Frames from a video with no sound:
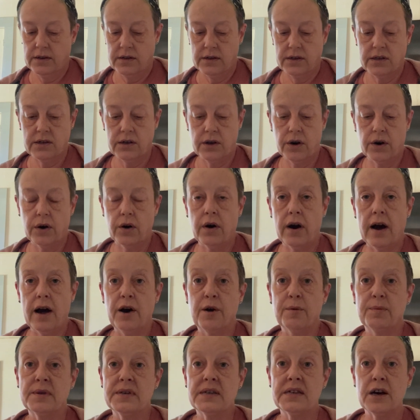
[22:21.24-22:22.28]
So I
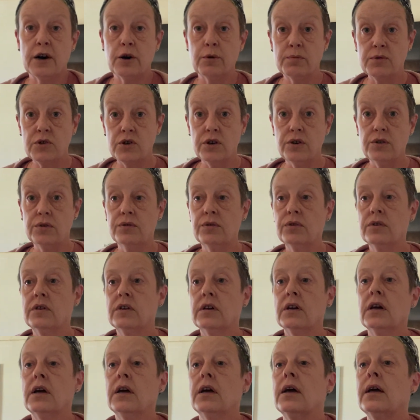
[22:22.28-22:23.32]
hope this helped you.
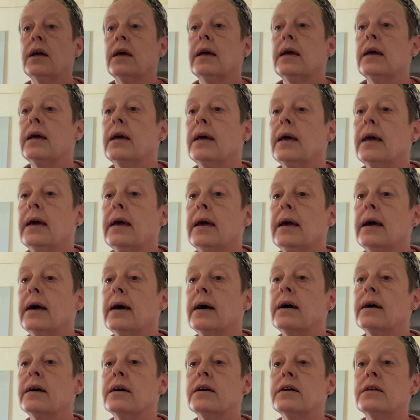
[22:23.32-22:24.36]

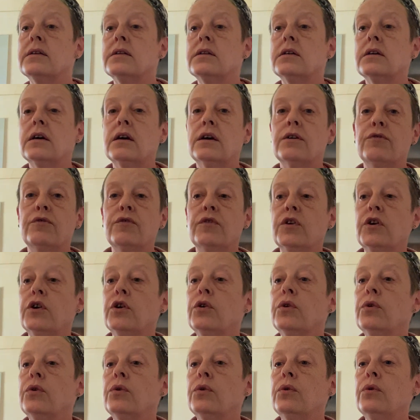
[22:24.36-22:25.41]
And if
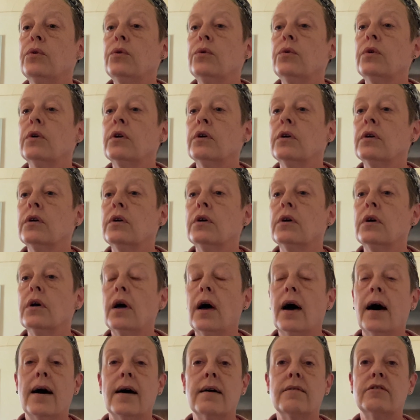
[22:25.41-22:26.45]
you
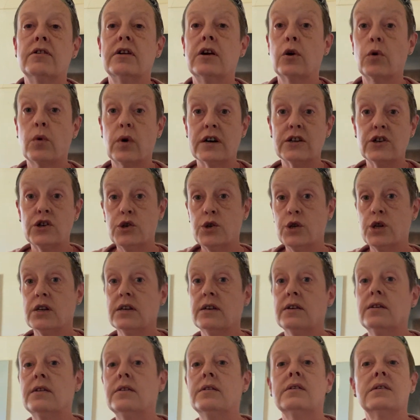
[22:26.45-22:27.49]
have any
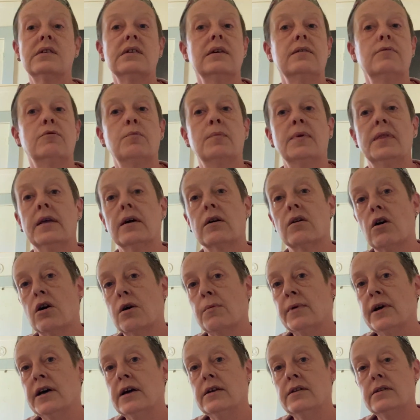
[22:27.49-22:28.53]
questions, leave them in the
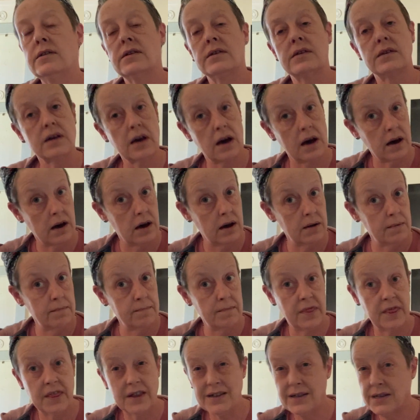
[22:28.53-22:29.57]
comments.
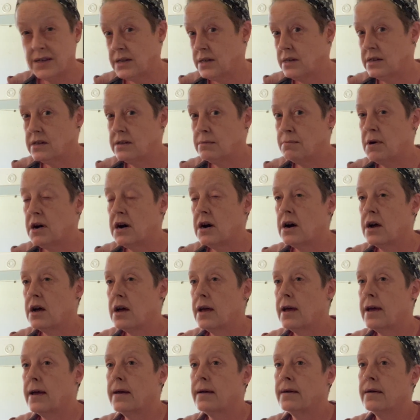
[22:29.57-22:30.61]
This is
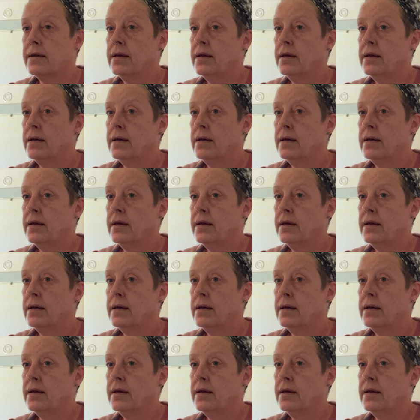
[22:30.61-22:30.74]
my